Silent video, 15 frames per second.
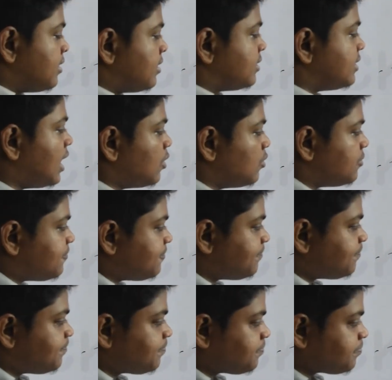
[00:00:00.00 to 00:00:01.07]
Now,
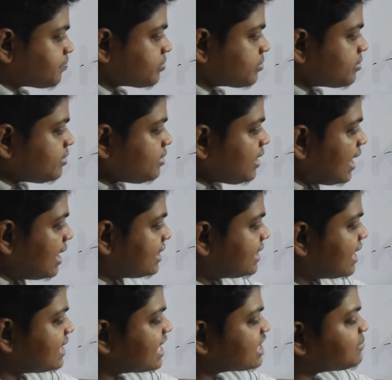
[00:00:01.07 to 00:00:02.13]

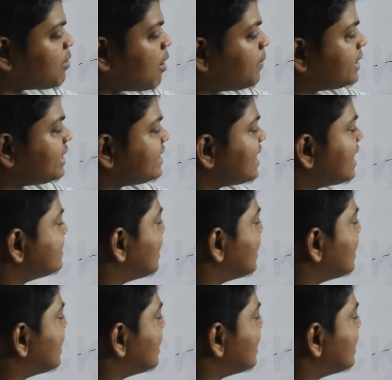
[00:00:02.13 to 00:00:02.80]
the next property, that